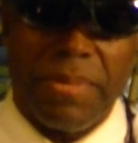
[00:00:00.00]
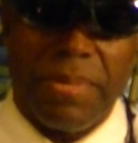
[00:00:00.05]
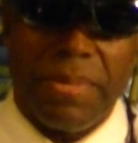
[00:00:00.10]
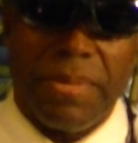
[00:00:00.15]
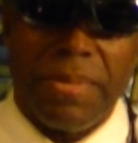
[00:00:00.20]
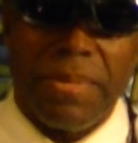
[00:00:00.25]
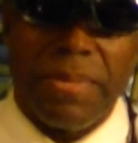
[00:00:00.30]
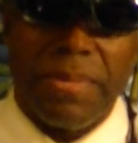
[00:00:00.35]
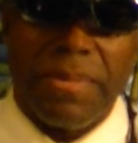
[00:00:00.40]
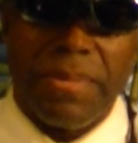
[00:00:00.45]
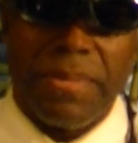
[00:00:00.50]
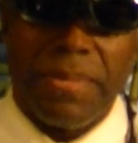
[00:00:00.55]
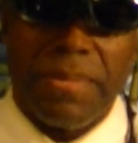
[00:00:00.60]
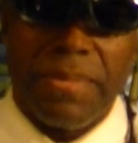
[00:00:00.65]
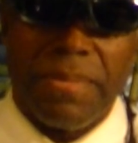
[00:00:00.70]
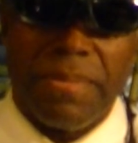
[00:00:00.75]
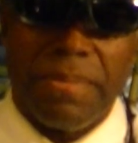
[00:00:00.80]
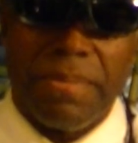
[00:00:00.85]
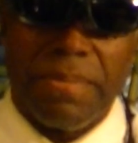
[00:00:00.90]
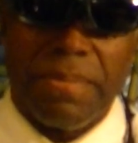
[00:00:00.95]

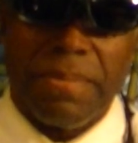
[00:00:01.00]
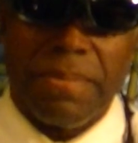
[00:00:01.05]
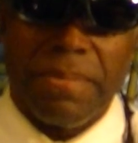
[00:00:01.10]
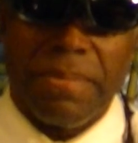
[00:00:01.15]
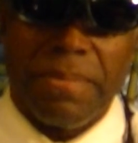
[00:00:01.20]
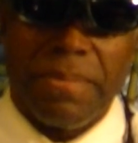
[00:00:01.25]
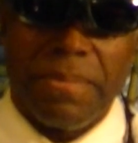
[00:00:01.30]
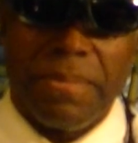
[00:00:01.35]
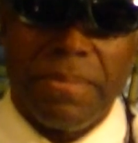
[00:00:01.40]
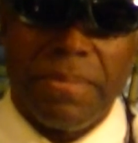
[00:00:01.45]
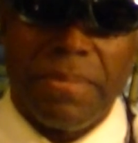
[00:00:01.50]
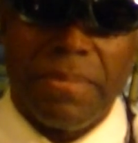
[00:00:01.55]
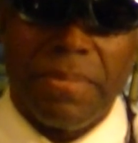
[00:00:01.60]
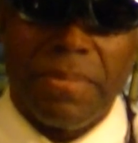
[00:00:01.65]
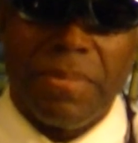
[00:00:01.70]
No one is speaking in this clip.